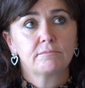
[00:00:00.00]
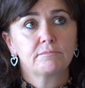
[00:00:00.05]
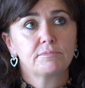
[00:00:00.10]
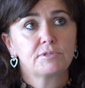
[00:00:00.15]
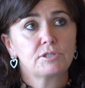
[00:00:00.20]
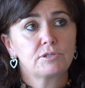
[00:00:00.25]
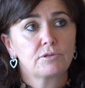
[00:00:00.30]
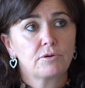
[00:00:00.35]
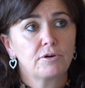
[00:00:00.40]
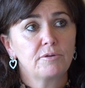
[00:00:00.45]

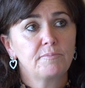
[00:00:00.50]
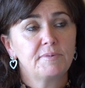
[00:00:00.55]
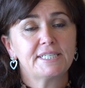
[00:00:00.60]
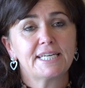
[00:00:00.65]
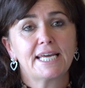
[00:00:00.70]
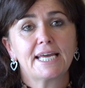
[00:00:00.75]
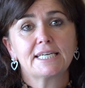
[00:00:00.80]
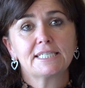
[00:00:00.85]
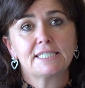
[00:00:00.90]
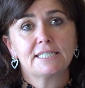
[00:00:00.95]
so
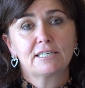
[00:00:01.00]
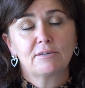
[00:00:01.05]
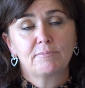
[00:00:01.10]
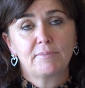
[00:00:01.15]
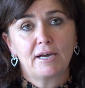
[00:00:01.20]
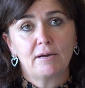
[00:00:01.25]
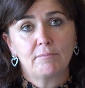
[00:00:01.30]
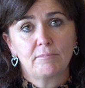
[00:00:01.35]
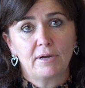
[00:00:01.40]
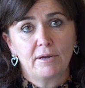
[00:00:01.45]
pedantic
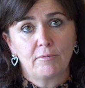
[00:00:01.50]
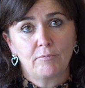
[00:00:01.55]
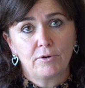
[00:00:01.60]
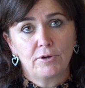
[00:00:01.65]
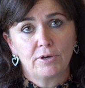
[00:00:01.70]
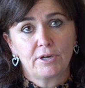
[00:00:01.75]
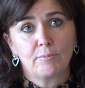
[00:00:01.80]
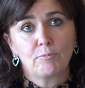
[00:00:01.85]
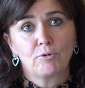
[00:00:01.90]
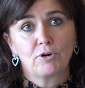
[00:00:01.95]
about my
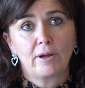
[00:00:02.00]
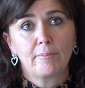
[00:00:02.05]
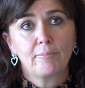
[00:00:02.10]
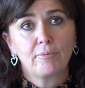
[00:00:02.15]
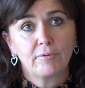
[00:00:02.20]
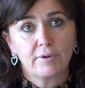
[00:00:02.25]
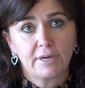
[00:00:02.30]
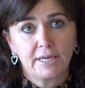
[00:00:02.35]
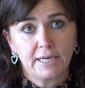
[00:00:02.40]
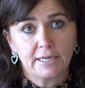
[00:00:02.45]
work and what I
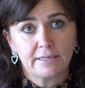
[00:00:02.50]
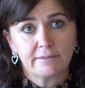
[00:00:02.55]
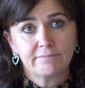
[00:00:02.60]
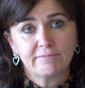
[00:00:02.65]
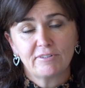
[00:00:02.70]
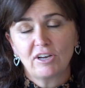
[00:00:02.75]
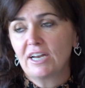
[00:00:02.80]
put in.